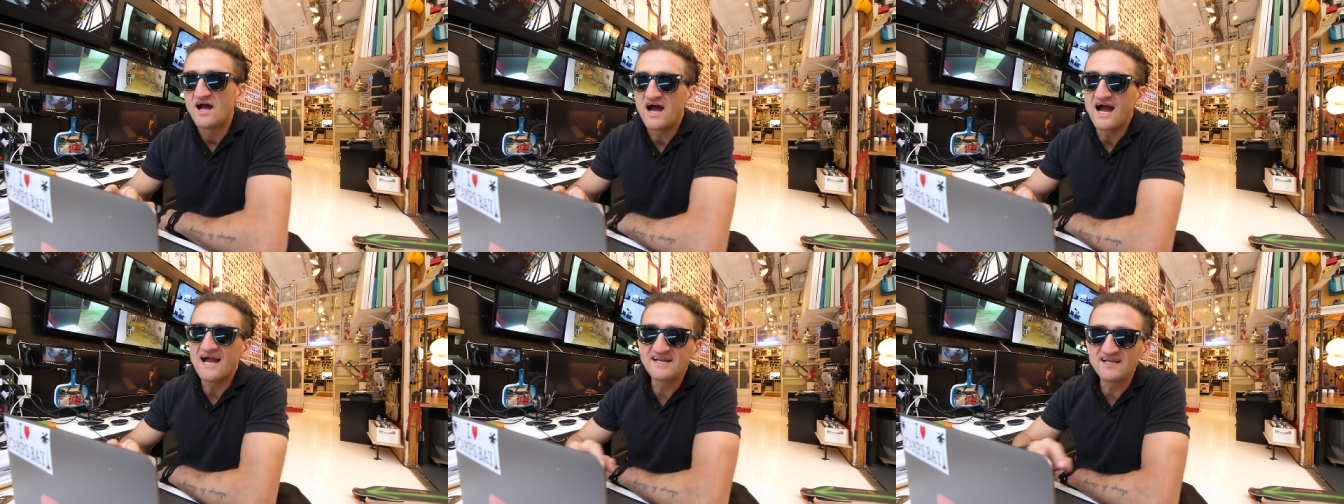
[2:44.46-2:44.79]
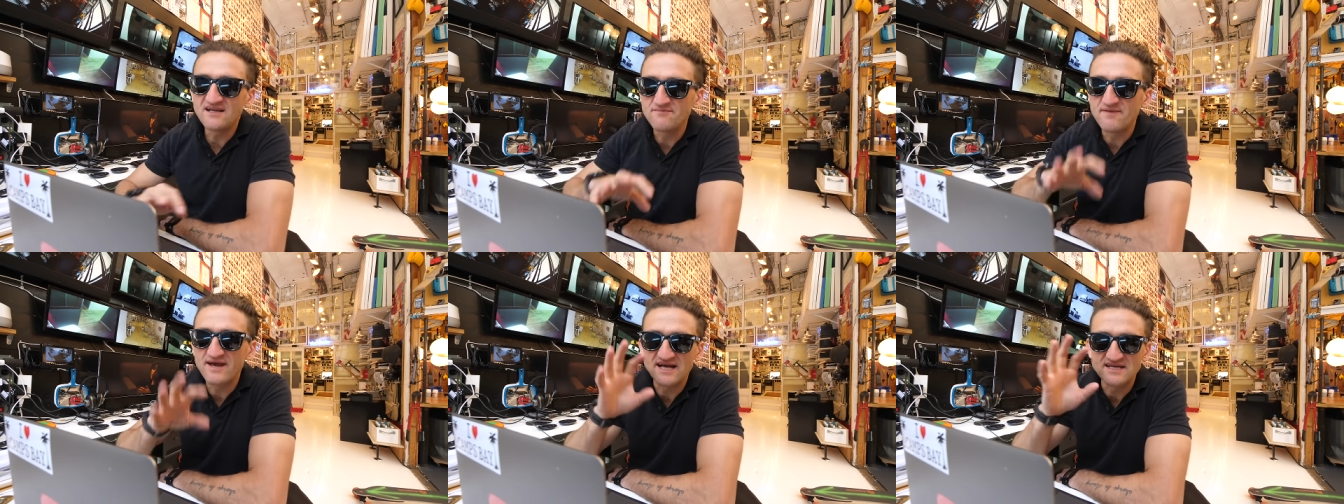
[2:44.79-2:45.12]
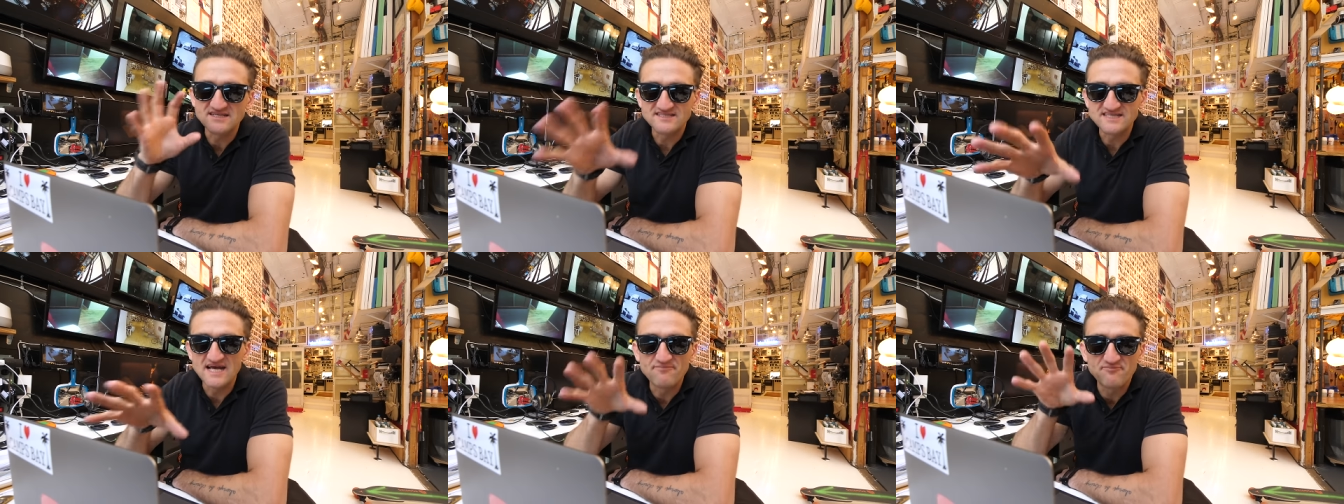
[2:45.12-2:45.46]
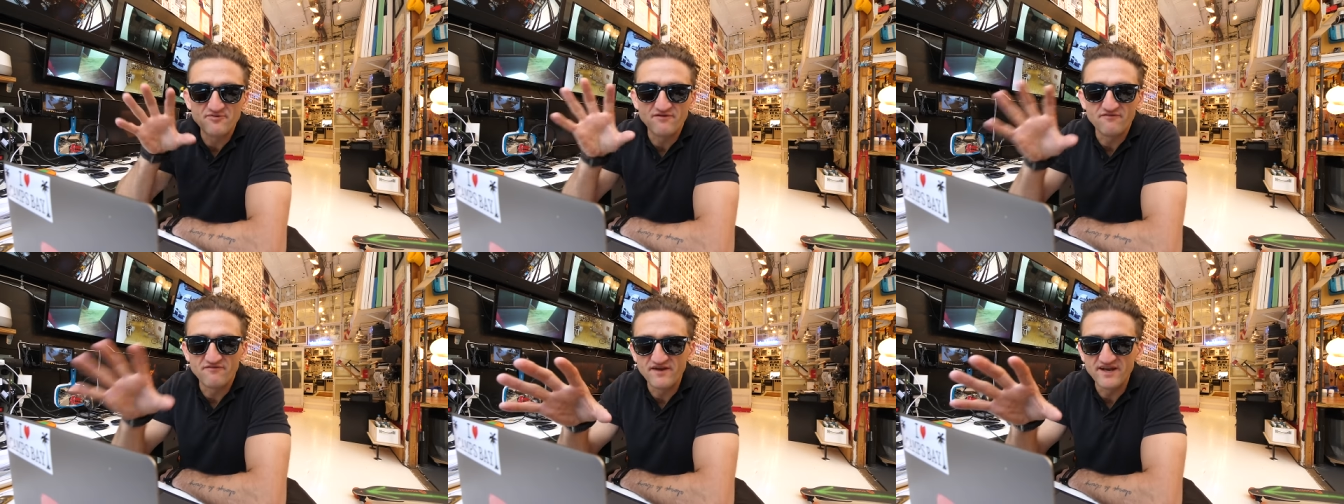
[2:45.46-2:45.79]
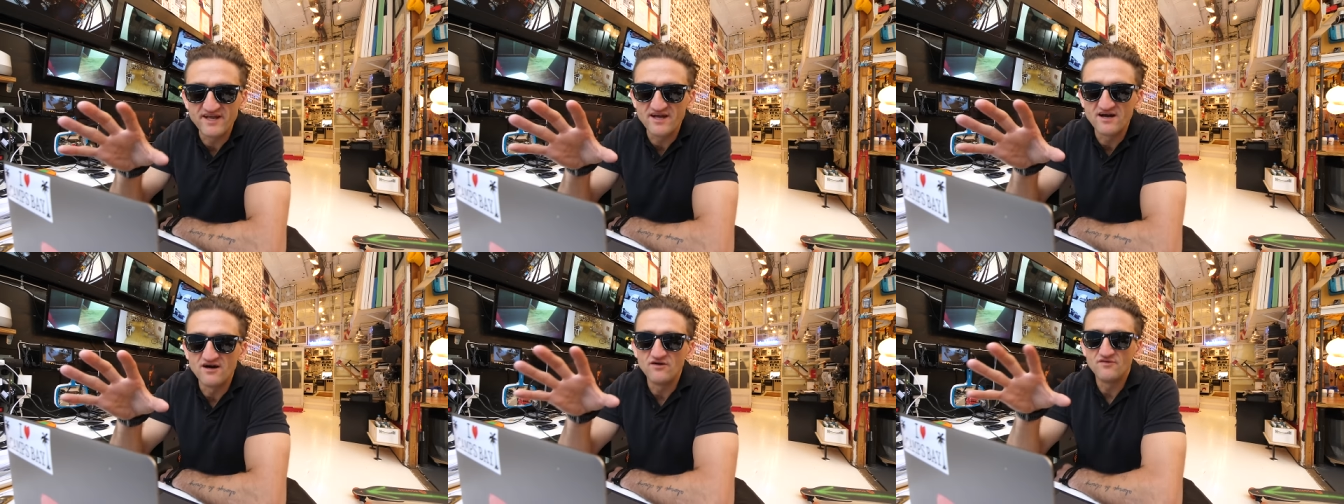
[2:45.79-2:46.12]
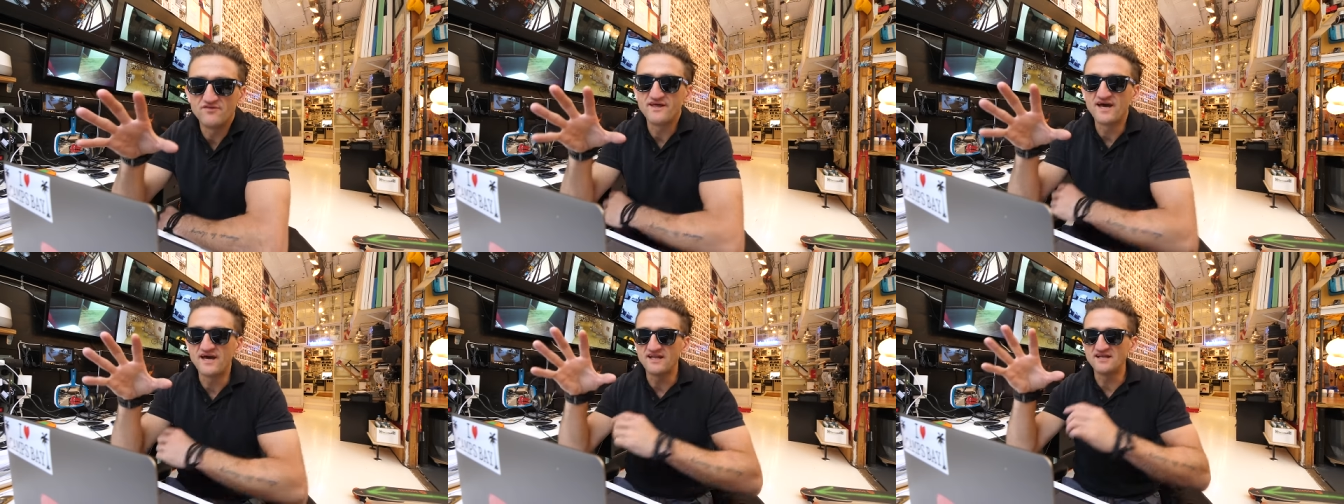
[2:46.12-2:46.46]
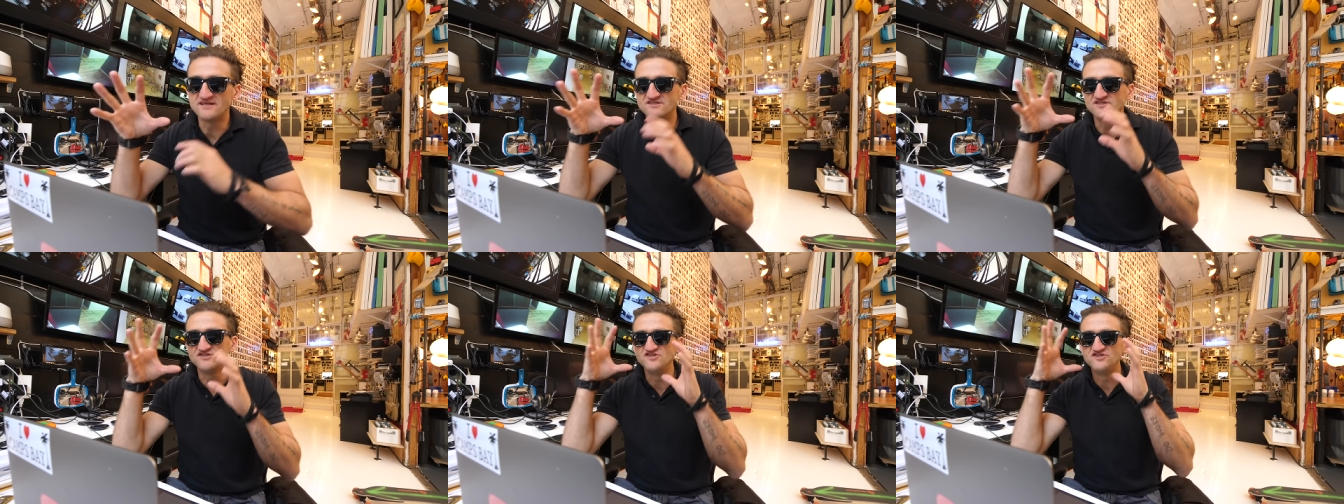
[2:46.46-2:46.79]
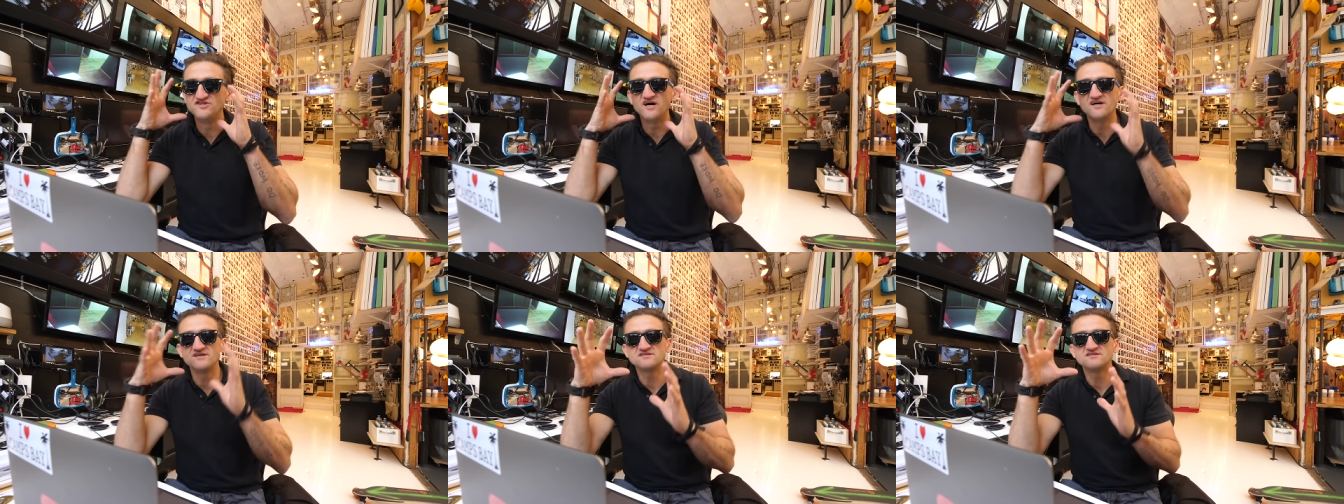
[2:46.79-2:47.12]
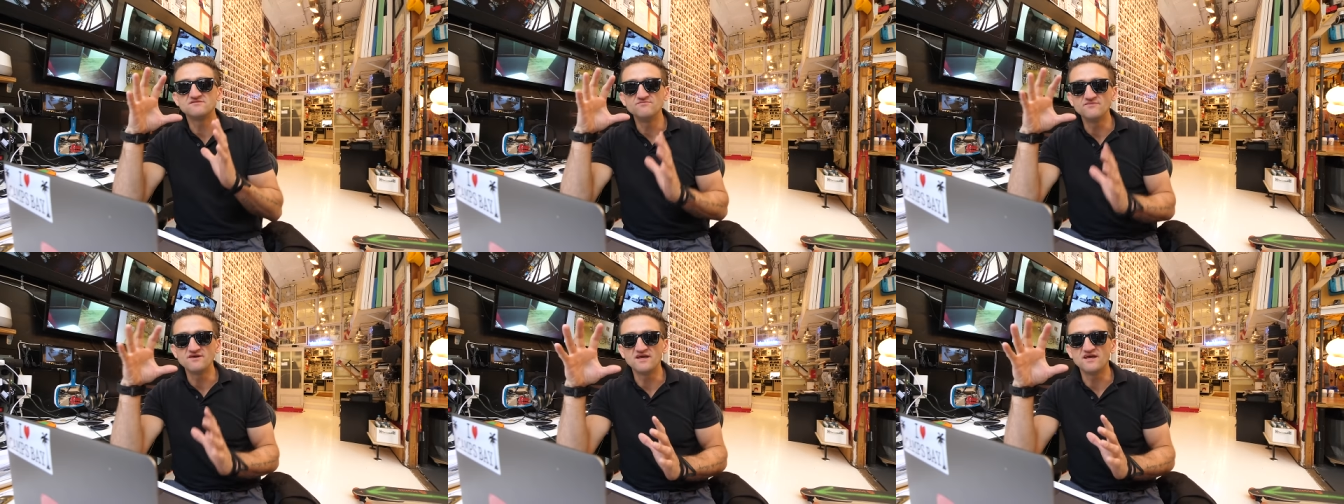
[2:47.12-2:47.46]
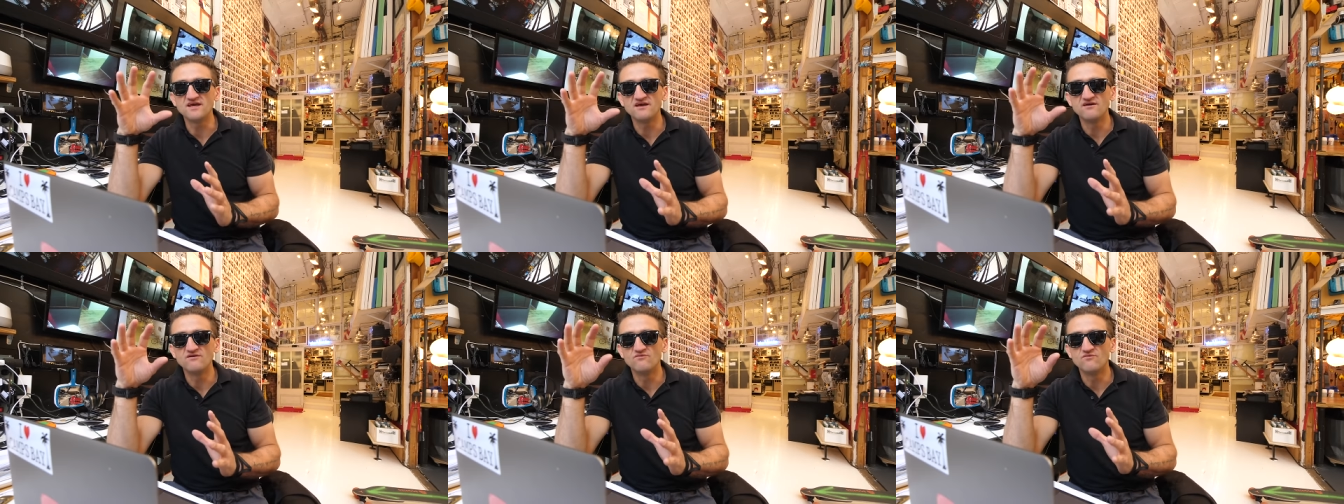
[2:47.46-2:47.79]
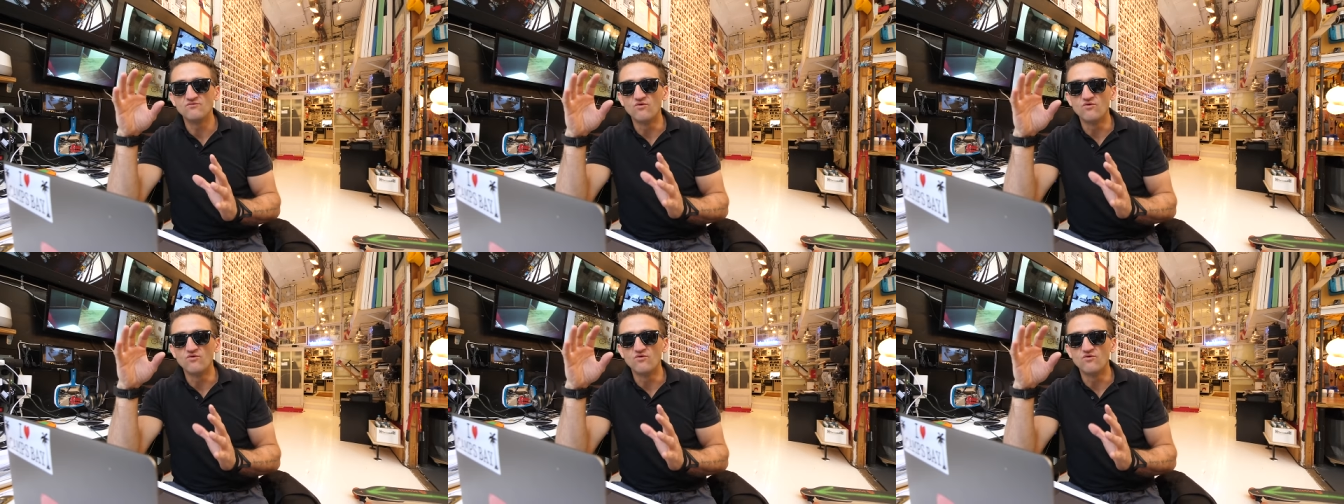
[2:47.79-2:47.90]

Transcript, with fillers: I need to make a separate video that is just me